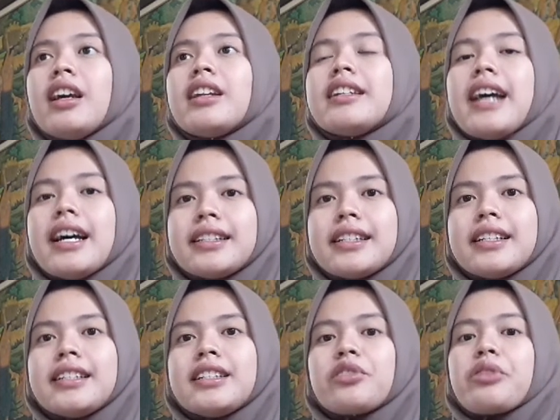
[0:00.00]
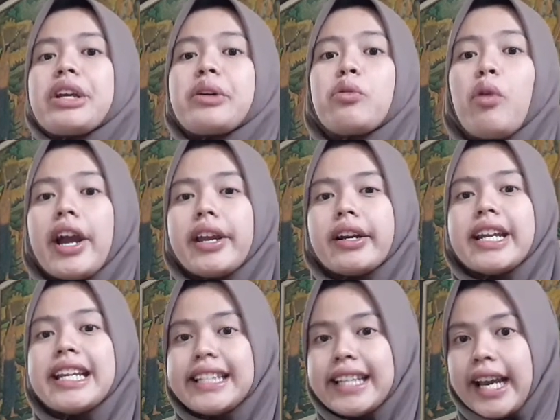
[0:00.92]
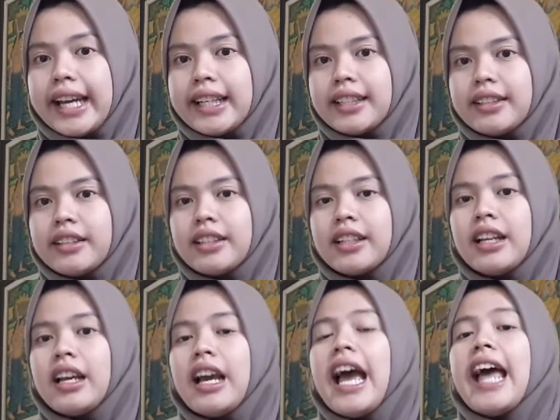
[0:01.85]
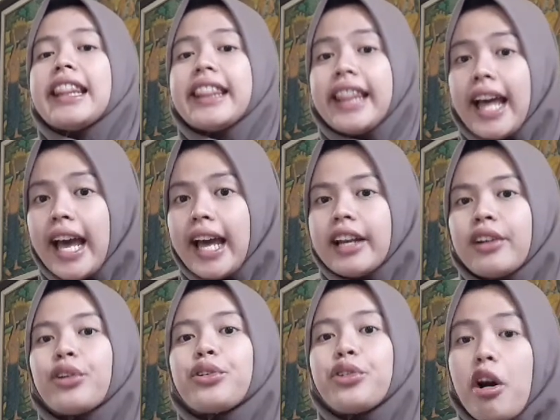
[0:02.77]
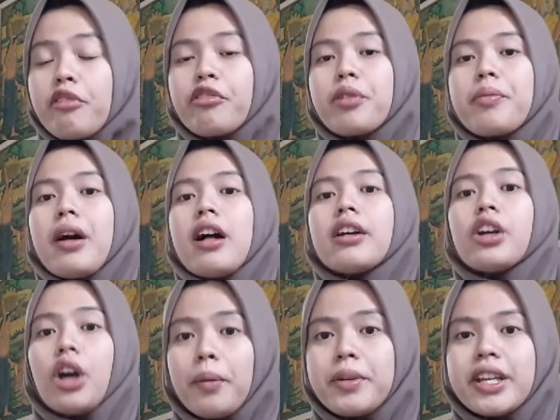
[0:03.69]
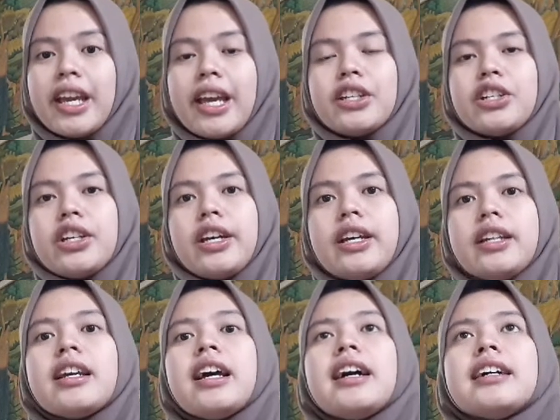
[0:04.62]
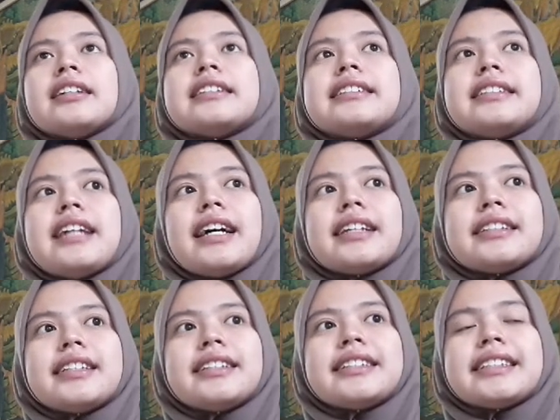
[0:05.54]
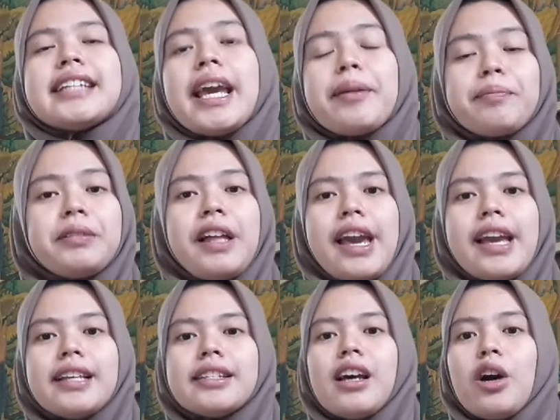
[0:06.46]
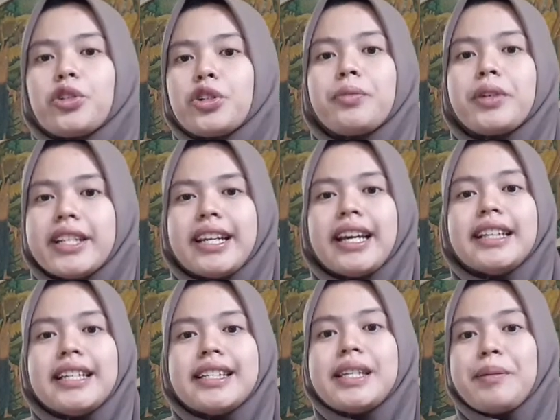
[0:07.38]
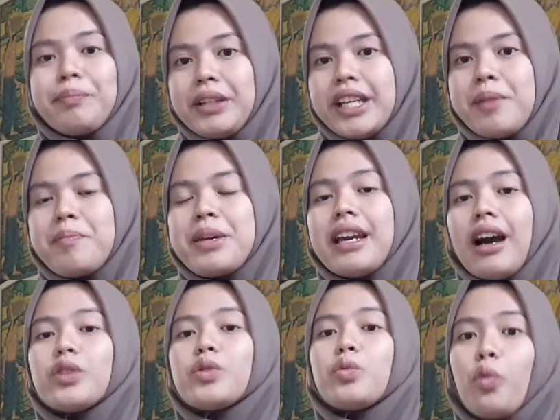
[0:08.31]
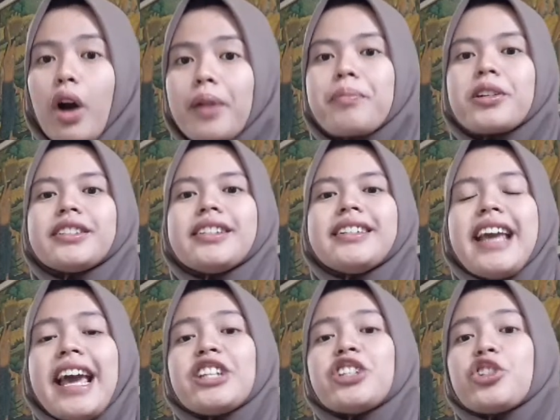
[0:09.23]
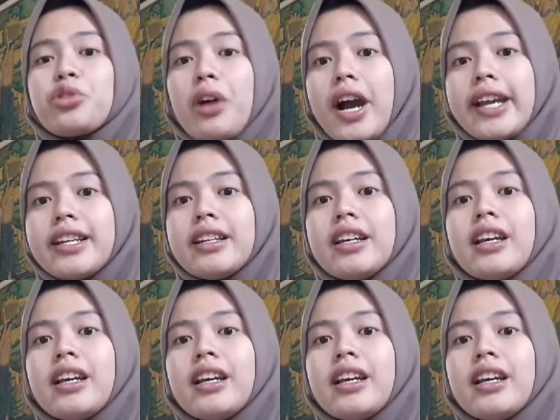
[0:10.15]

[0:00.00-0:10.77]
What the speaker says: doesn't require intent. And then nonverbal communication doesn't take place automatically simply because one person has tried